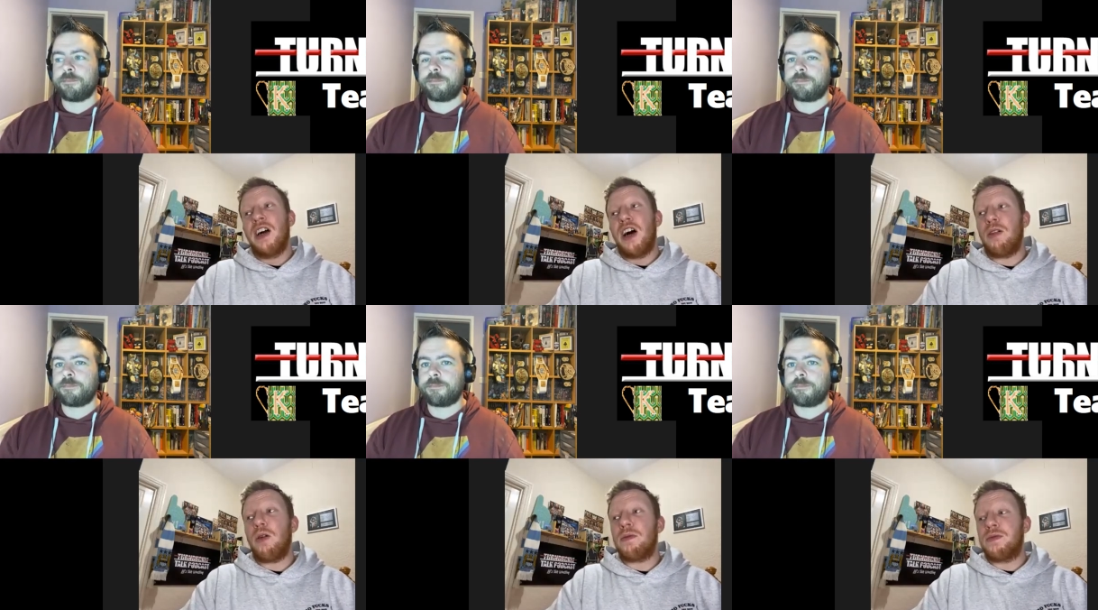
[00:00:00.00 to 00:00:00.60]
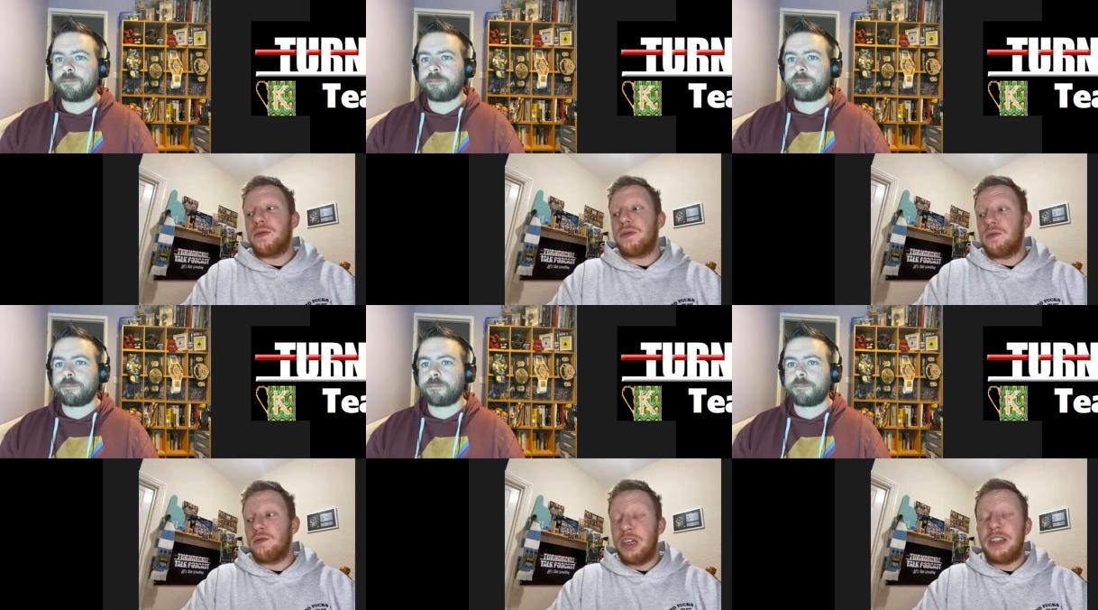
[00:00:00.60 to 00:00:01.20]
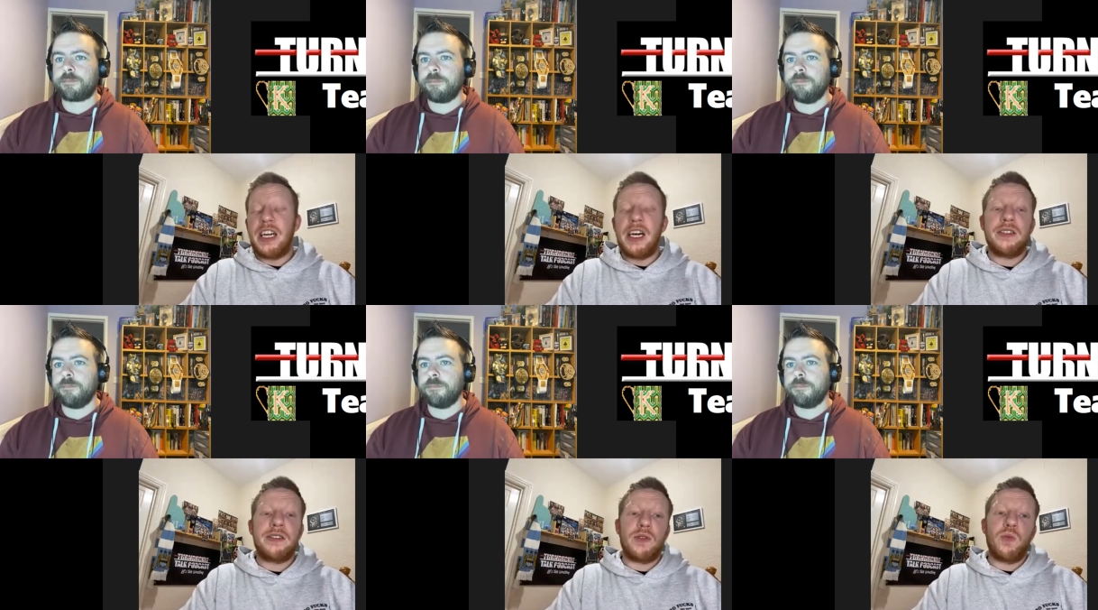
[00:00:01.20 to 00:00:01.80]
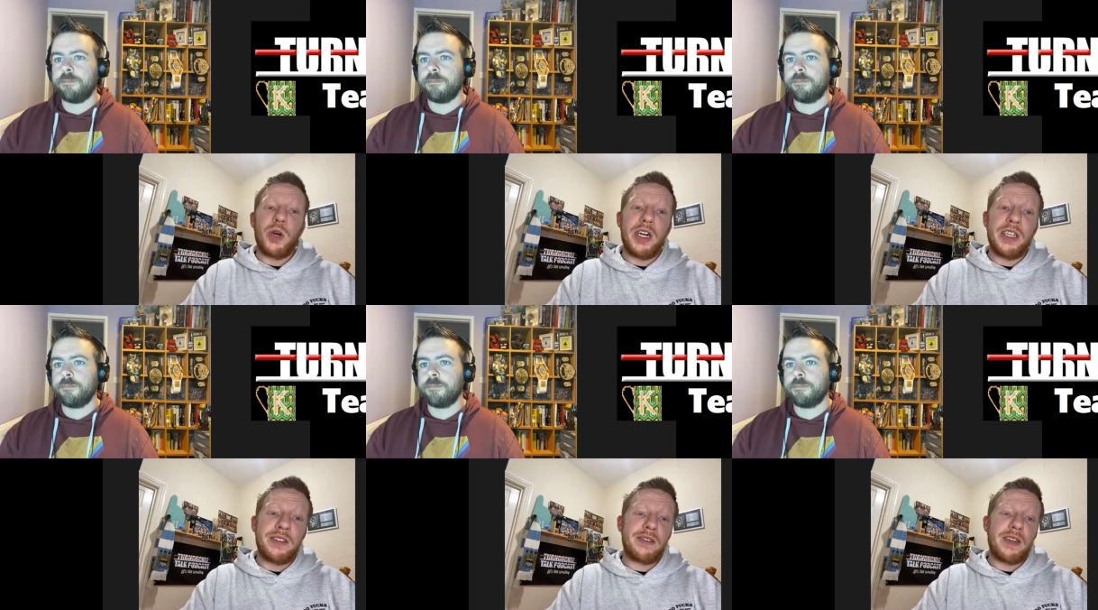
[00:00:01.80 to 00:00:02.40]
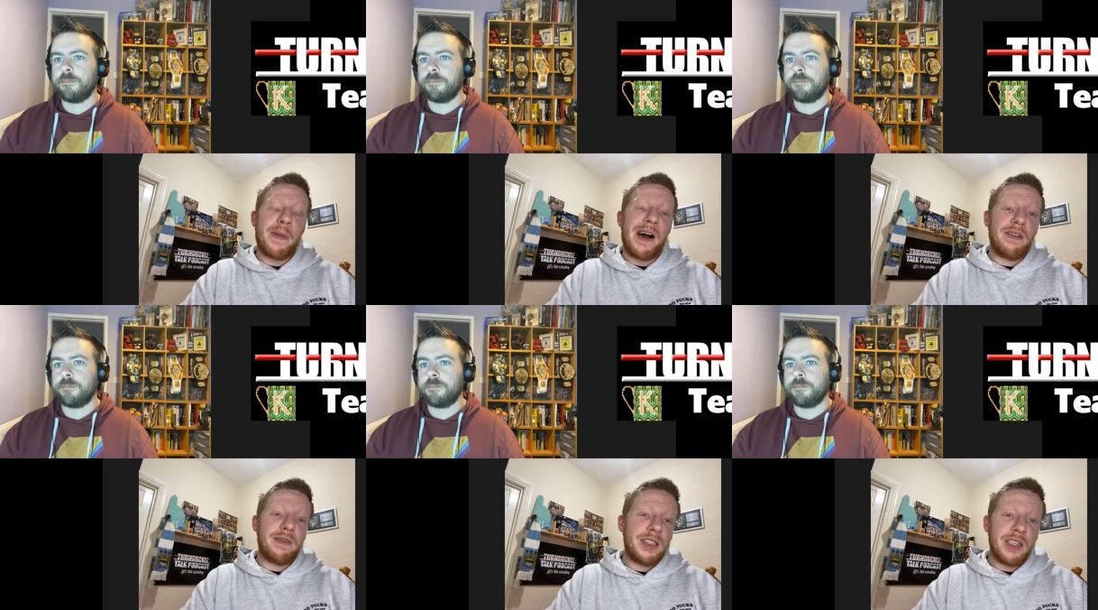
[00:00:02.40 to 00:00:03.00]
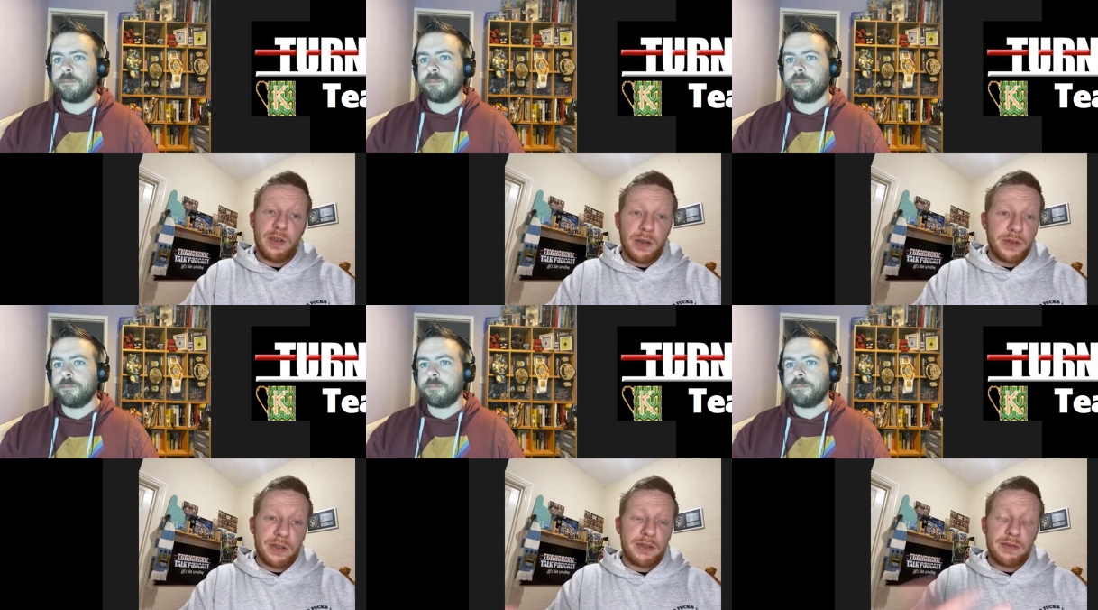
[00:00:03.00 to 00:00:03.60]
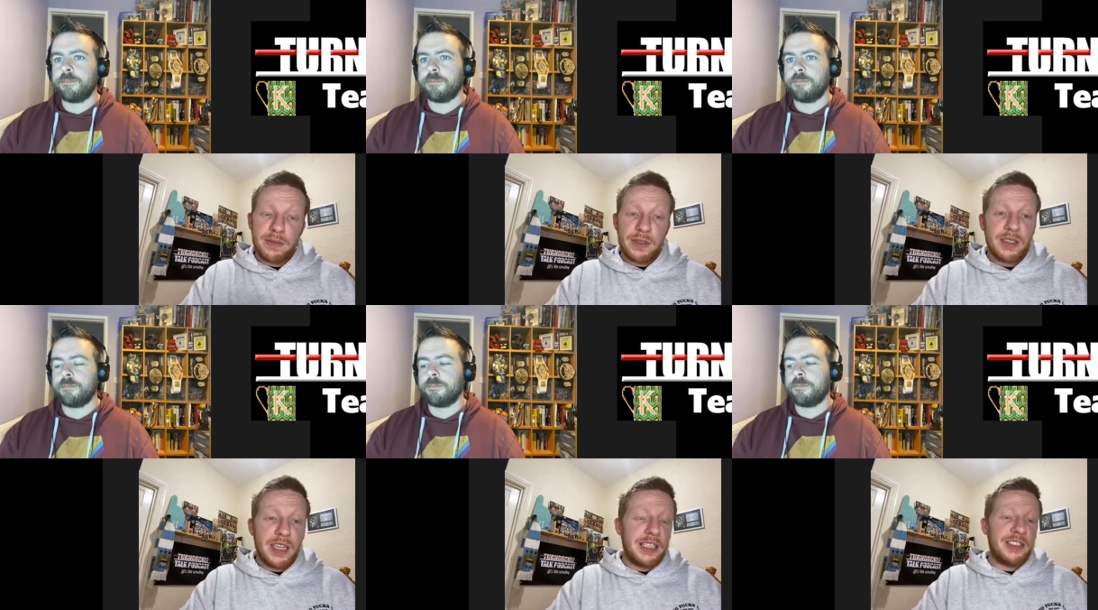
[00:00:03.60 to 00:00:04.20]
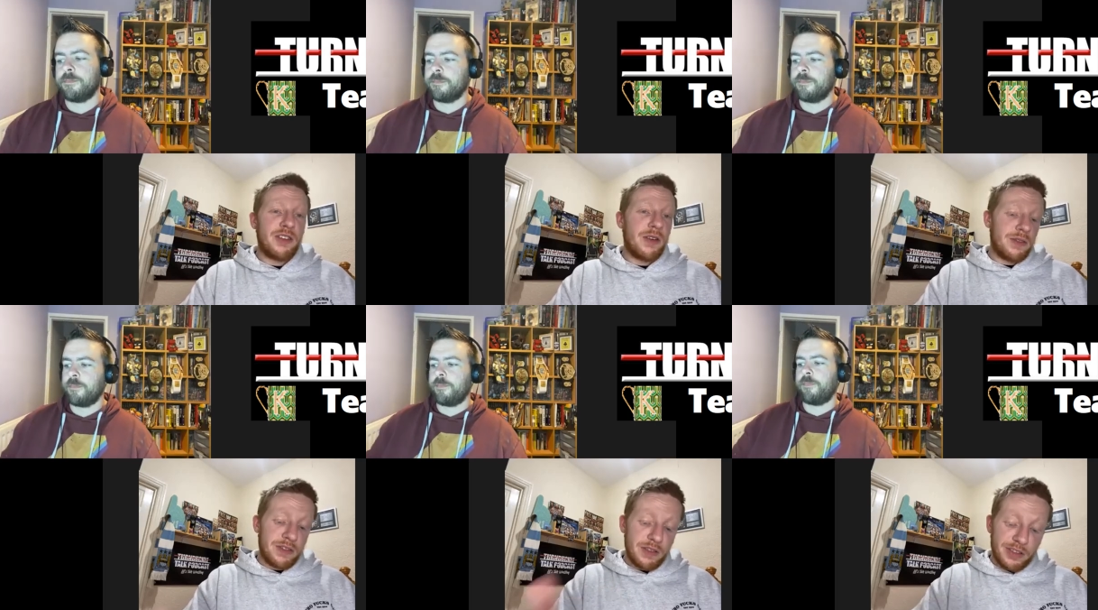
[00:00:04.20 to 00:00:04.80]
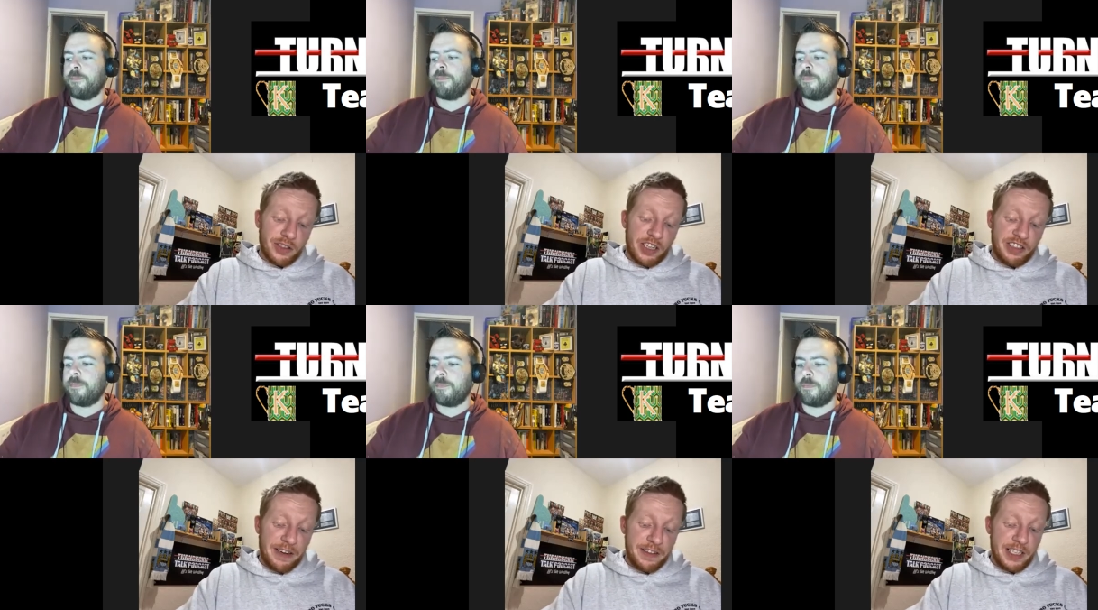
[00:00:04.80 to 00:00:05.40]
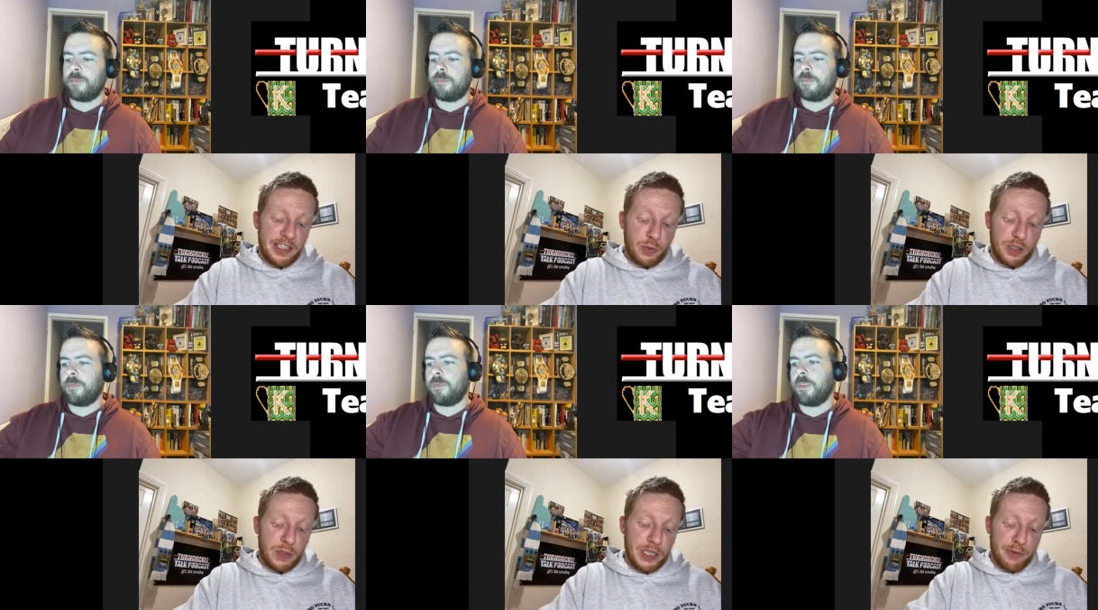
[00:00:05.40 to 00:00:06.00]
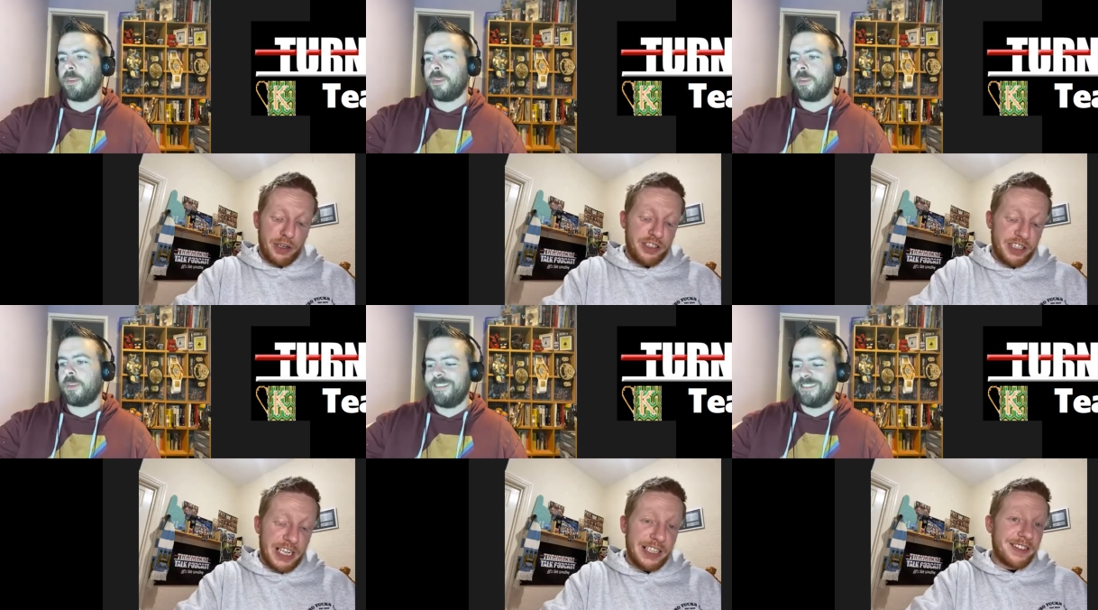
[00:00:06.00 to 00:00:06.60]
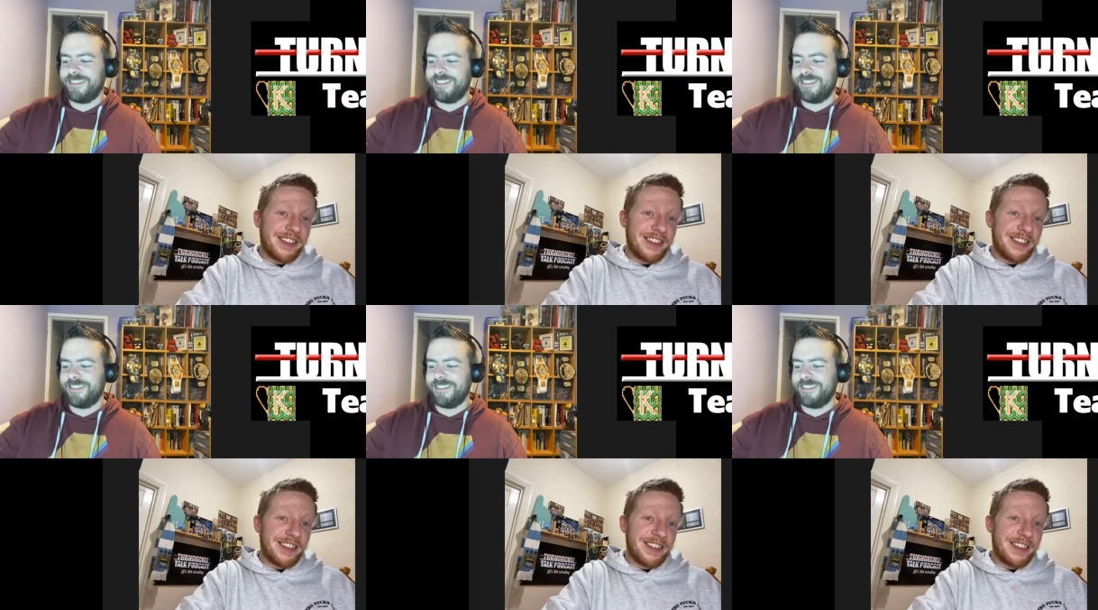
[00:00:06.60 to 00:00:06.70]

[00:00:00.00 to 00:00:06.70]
Speaker 1: a lot of really nice words about you know us and John's Scottish heritage, which we appreciate.